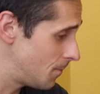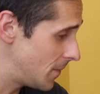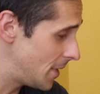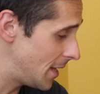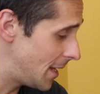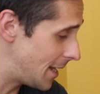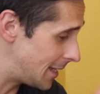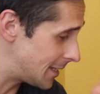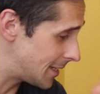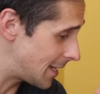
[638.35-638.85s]

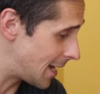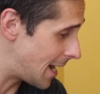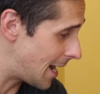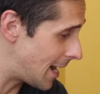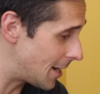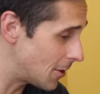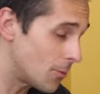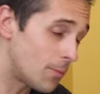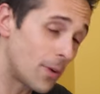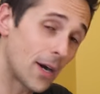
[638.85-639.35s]
It has
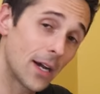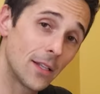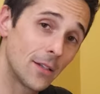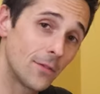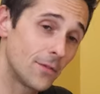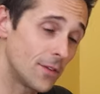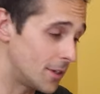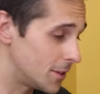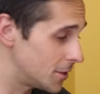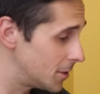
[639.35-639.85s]
autopilot
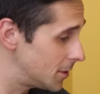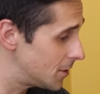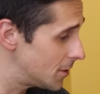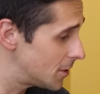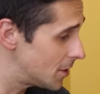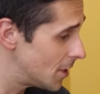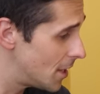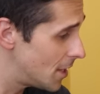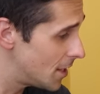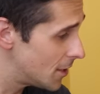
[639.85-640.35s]

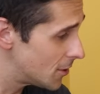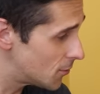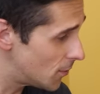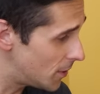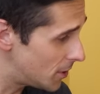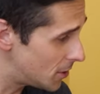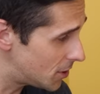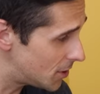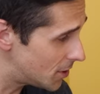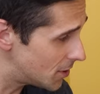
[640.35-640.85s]
functions,
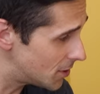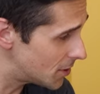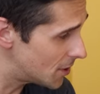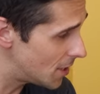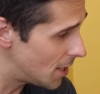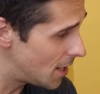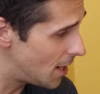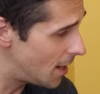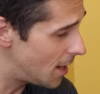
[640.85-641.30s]
switches,